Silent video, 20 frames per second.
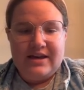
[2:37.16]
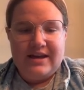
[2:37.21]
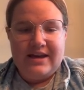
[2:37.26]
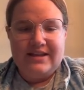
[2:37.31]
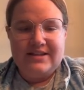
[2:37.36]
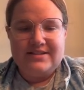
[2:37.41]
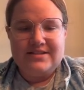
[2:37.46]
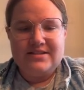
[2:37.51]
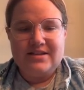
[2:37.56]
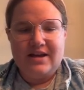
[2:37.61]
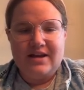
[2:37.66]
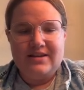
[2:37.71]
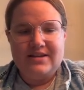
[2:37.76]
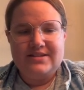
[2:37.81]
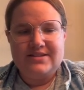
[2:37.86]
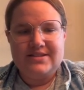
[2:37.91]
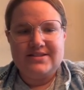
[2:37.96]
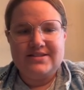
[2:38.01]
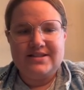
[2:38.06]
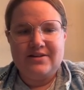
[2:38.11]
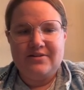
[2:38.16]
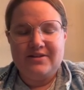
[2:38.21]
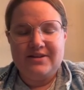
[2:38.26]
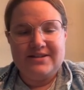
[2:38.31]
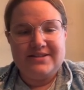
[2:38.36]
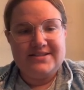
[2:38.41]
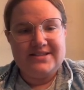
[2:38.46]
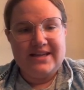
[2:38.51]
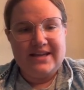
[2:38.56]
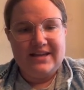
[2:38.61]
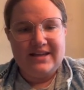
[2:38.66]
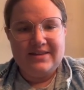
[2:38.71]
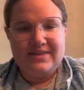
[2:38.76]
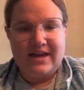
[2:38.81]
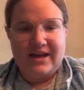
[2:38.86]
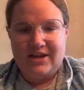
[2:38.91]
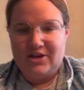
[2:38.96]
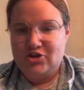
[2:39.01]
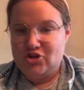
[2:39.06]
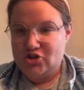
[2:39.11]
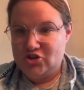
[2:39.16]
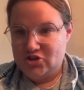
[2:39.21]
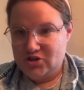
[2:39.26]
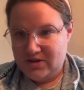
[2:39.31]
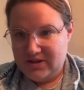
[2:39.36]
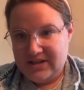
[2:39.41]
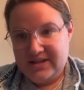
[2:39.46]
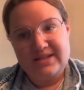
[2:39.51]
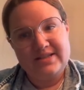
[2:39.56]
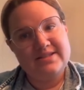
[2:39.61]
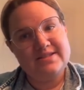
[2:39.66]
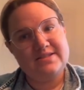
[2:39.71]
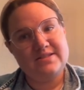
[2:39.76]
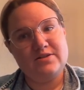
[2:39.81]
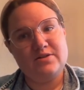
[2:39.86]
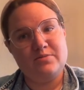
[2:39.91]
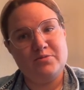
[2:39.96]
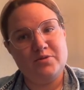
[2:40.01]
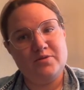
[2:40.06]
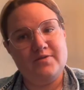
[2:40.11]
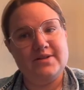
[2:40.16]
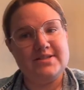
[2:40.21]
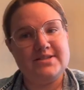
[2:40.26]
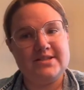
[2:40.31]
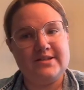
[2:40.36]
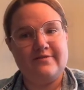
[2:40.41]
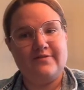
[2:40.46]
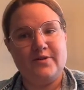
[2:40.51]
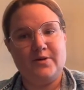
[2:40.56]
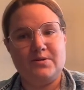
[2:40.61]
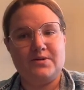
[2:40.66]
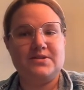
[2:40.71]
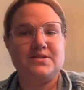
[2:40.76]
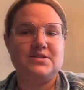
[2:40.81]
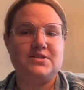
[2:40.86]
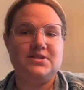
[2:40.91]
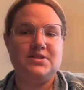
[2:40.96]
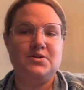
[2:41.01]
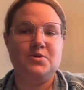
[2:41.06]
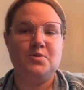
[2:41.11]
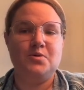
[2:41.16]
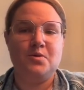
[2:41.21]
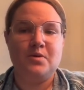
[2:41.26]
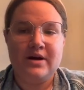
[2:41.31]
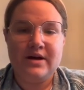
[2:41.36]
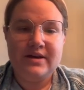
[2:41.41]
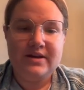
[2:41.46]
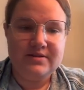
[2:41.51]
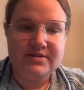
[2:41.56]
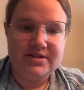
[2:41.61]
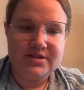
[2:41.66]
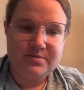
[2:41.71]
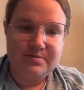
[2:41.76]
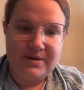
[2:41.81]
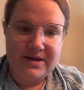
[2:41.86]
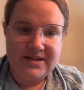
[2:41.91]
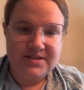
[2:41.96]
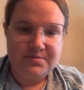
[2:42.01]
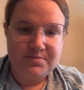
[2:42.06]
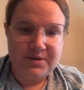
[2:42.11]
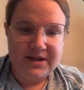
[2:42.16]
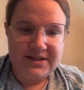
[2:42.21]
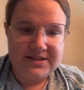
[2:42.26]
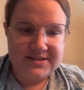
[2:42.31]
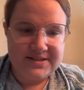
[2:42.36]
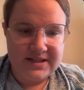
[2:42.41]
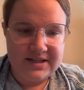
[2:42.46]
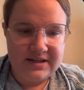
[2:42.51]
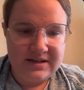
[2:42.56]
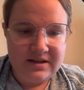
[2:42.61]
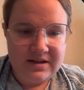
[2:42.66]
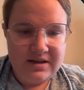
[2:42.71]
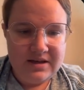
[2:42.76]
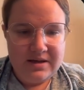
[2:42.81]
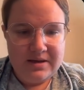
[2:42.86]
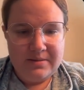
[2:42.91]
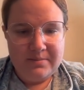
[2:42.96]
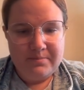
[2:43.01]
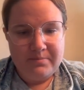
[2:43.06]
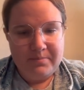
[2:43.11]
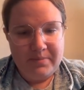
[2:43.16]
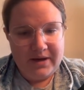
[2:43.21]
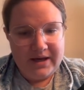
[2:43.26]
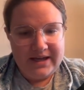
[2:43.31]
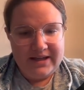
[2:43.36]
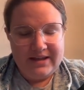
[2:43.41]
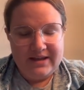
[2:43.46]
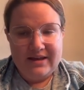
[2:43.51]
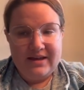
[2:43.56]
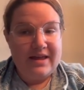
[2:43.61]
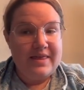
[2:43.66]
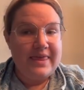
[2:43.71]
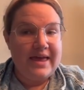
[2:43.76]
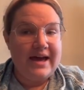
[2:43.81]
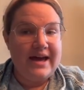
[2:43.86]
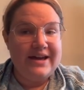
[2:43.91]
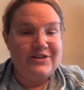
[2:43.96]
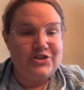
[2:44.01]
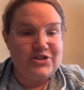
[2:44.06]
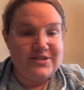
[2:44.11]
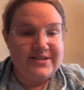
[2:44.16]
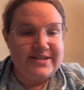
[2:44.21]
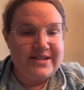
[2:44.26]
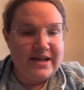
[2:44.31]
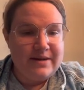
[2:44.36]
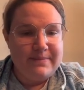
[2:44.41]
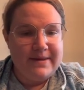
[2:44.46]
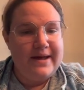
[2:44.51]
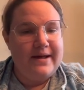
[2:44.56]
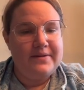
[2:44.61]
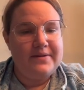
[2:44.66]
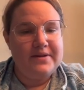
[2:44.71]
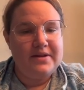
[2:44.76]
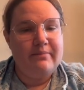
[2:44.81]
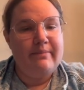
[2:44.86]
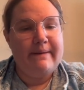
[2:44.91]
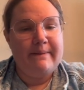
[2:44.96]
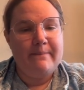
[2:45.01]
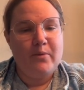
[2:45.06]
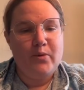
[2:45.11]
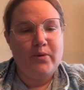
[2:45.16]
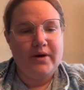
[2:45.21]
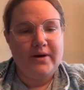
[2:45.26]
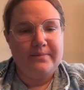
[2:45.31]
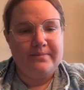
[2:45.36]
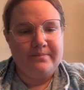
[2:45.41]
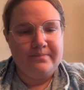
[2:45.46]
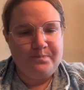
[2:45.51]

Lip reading: And it's not necessarily saying that I shouldn't consider moving some folks to usage-based pricing, but that I should segment a little bit more.